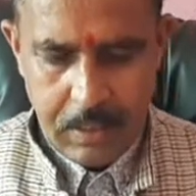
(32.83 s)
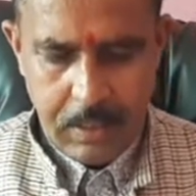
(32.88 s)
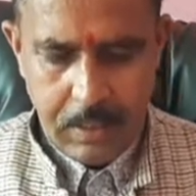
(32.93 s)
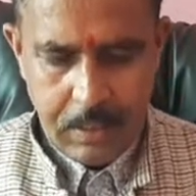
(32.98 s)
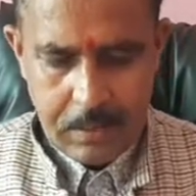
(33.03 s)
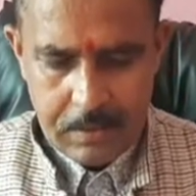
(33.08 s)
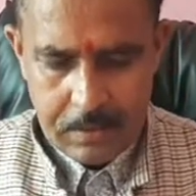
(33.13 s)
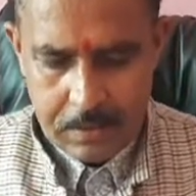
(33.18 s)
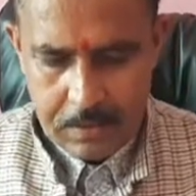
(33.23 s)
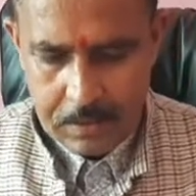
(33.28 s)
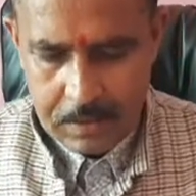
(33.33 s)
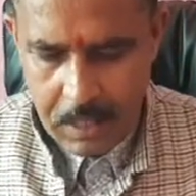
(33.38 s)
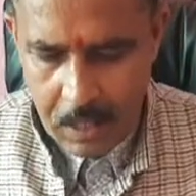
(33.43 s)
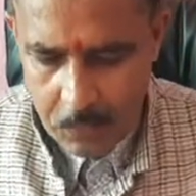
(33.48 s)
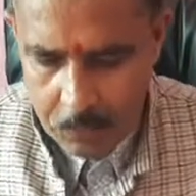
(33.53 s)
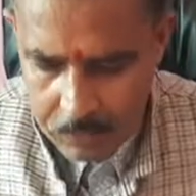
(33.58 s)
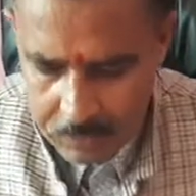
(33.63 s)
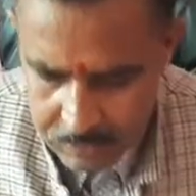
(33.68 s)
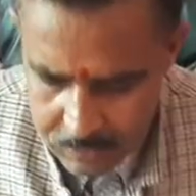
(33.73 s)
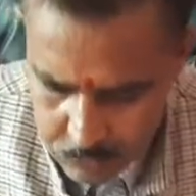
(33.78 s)
And
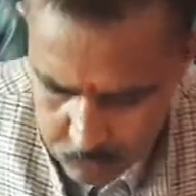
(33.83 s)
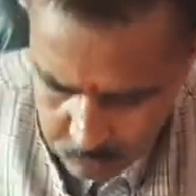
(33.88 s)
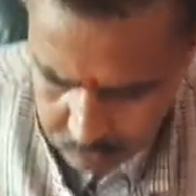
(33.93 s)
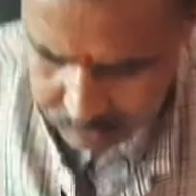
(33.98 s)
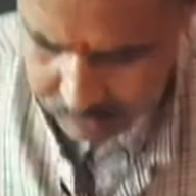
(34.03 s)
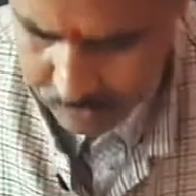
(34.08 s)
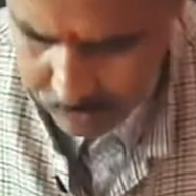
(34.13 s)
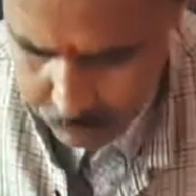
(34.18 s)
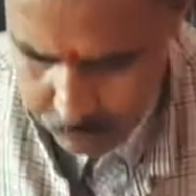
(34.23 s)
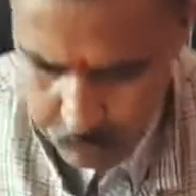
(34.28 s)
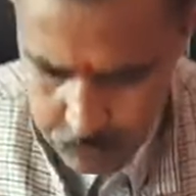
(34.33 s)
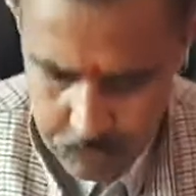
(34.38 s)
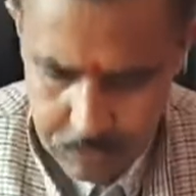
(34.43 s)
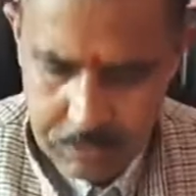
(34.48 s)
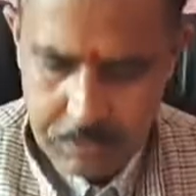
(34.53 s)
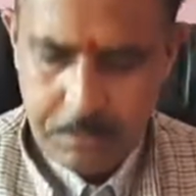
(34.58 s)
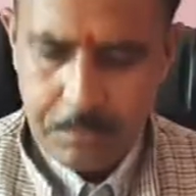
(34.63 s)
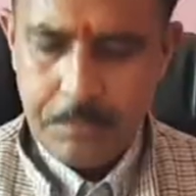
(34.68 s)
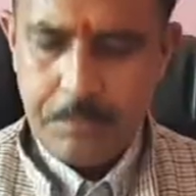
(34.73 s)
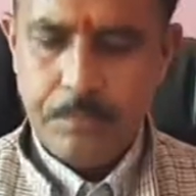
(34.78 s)
nowadays, what are you
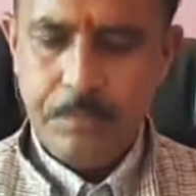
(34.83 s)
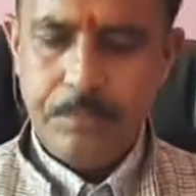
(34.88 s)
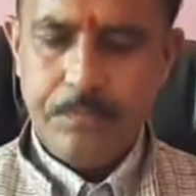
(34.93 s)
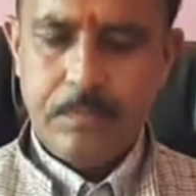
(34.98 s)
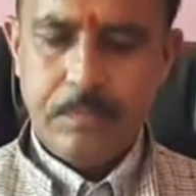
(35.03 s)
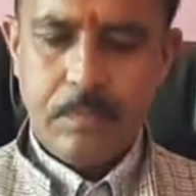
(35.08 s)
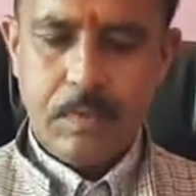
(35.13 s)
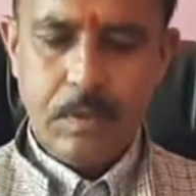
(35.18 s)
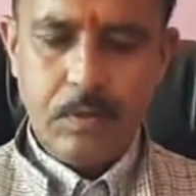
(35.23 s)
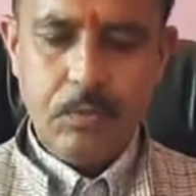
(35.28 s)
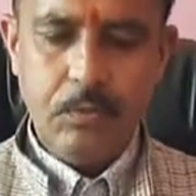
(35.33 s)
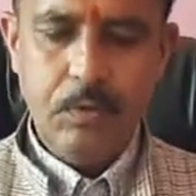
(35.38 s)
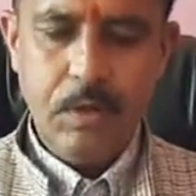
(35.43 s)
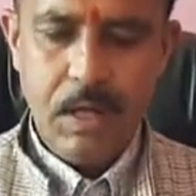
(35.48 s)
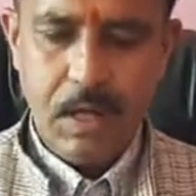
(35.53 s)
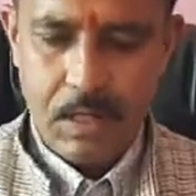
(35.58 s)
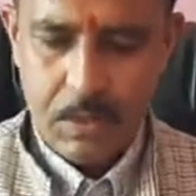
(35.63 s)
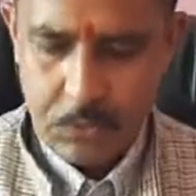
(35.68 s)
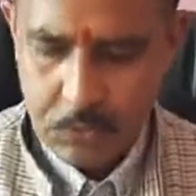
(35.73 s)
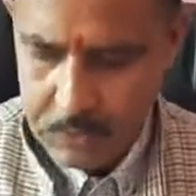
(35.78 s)
doing? We
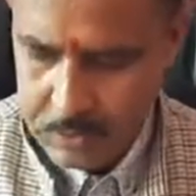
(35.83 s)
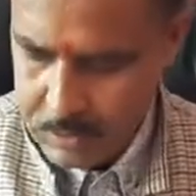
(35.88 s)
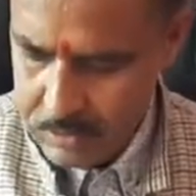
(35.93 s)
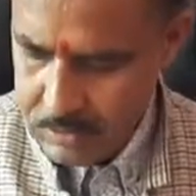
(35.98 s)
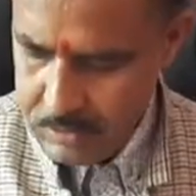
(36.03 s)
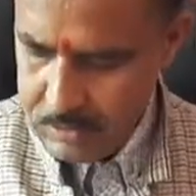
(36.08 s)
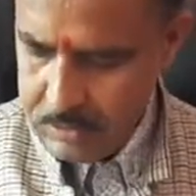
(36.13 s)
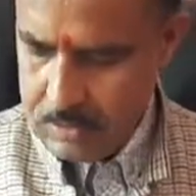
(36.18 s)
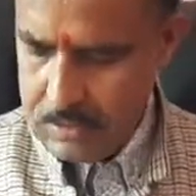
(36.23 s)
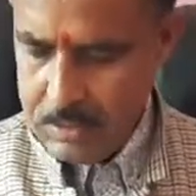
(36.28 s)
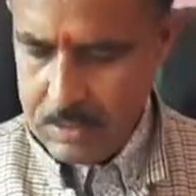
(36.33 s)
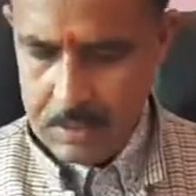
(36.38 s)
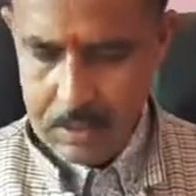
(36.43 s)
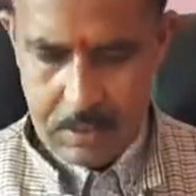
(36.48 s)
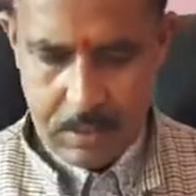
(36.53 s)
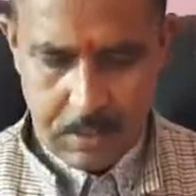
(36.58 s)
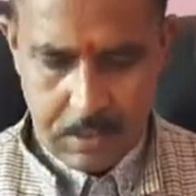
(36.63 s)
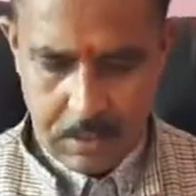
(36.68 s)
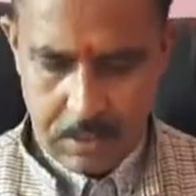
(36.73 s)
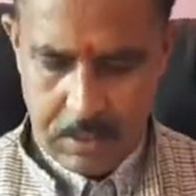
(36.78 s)
are doing
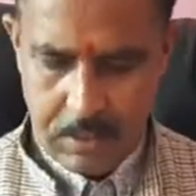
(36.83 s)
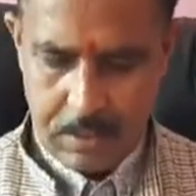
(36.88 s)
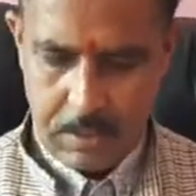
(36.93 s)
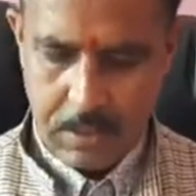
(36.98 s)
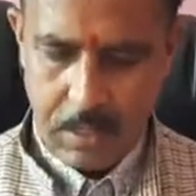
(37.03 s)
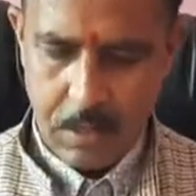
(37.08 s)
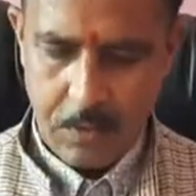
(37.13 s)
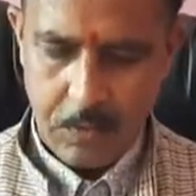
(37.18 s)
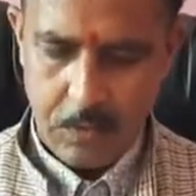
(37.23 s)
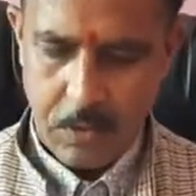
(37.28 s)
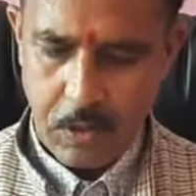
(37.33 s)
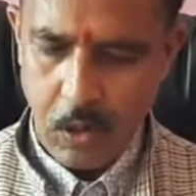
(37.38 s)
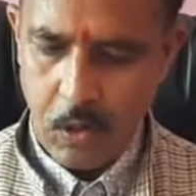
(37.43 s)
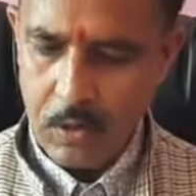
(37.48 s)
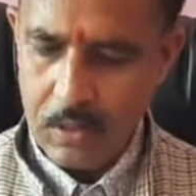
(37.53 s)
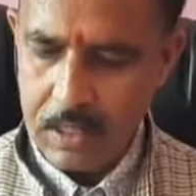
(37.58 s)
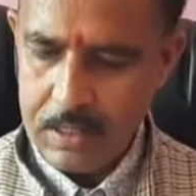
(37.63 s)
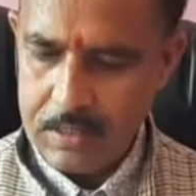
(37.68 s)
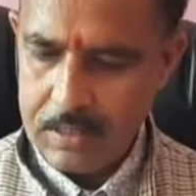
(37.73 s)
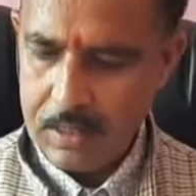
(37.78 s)
our
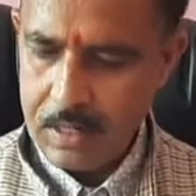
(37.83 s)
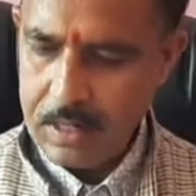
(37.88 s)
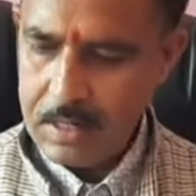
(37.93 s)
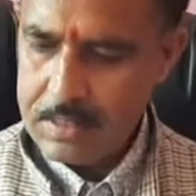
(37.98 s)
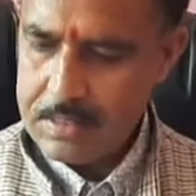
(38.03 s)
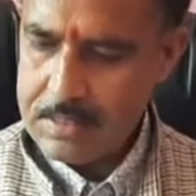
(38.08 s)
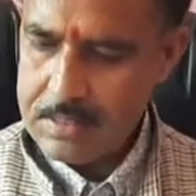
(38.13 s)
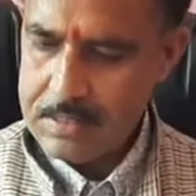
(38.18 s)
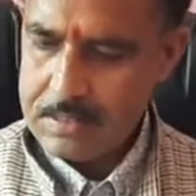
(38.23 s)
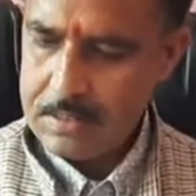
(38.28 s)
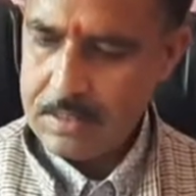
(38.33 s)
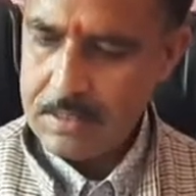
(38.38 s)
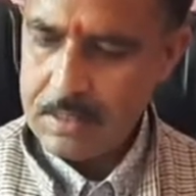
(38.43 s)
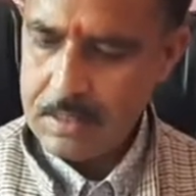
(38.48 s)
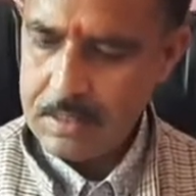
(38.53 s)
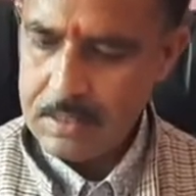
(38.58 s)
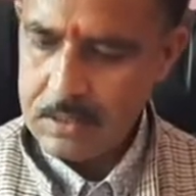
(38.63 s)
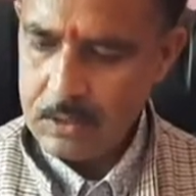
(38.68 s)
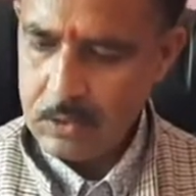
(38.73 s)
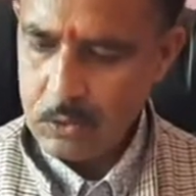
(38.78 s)
online class
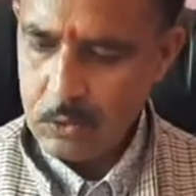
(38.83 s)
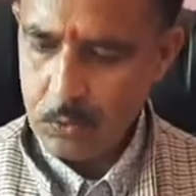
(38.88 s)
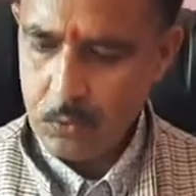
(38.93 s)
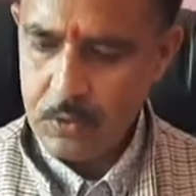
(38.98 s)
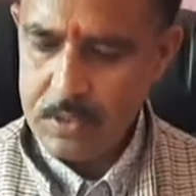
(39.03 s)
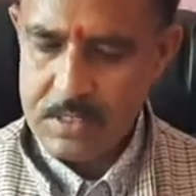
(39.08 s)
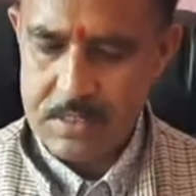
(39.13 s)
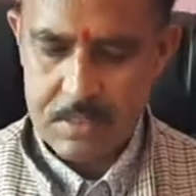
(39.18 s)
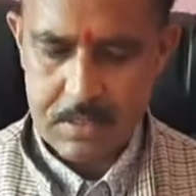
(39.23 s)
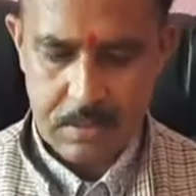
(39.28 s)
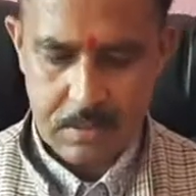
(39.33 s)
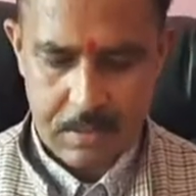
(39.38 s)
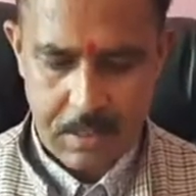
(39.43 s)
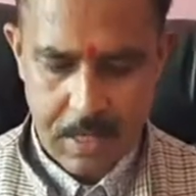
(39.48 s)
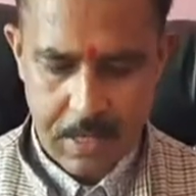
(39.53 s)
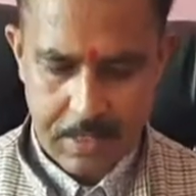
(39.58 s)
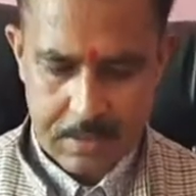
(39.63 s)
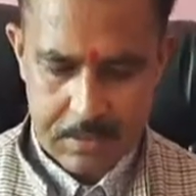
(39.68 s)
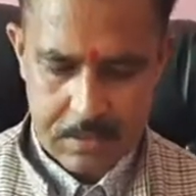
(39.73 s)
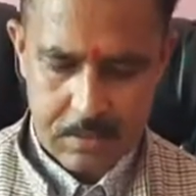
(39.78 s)
in question
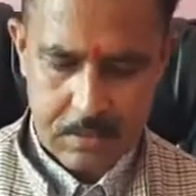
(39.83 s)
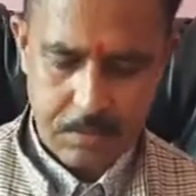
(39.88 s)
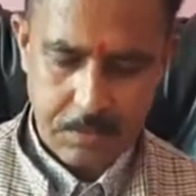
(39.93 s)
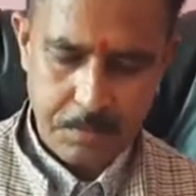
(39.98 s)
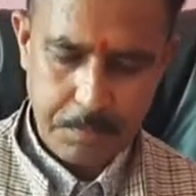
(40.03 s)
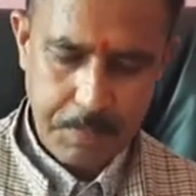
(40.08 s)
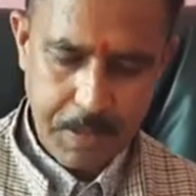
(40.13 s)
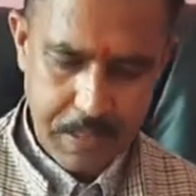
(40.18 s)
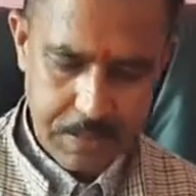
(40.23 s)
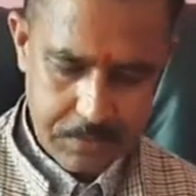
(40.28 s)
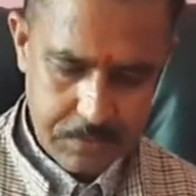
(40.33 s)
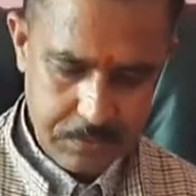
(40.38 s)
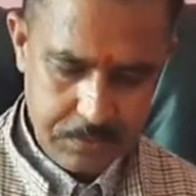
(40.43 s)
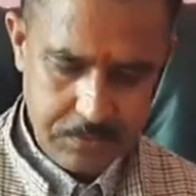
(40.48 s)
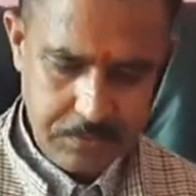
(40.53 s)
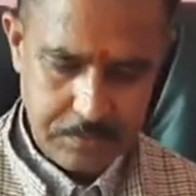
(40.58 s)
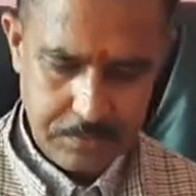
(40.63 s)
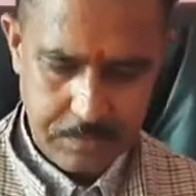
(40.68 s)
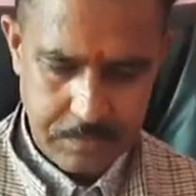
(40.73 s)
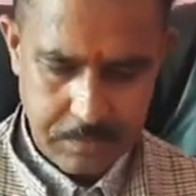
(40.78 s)
answer
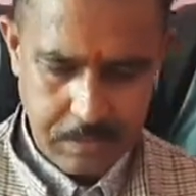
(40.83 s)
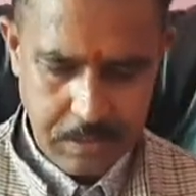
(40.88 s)
pattern.